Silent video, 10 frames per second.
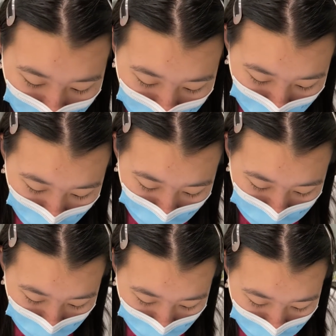they
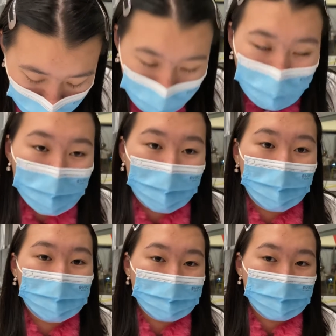contain 20 to
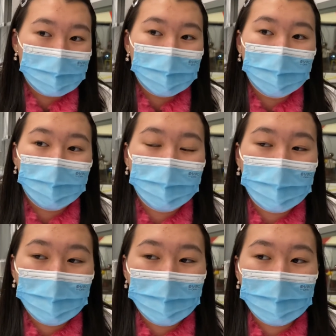30% of
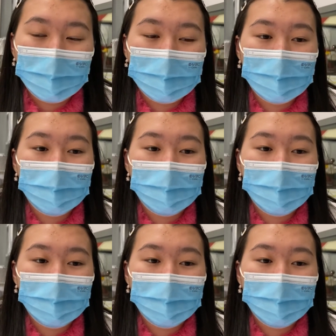polypropylene,